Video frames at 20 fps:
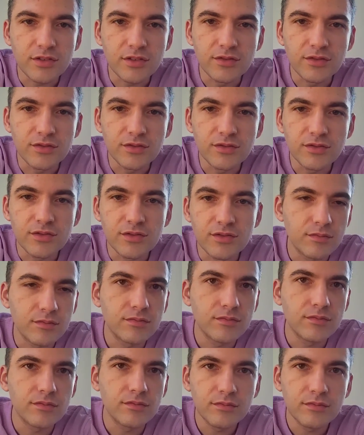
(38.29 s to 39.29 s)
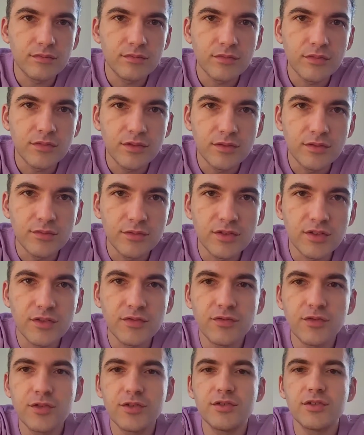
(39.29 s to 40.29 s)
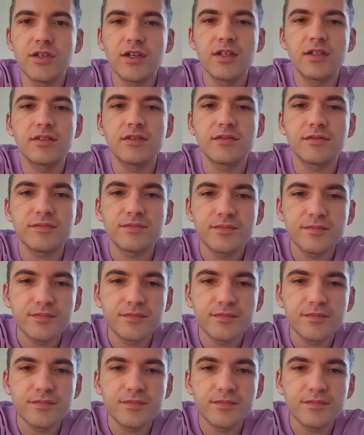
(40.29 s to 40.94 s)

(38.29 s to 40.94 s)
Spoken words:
some music for you guys.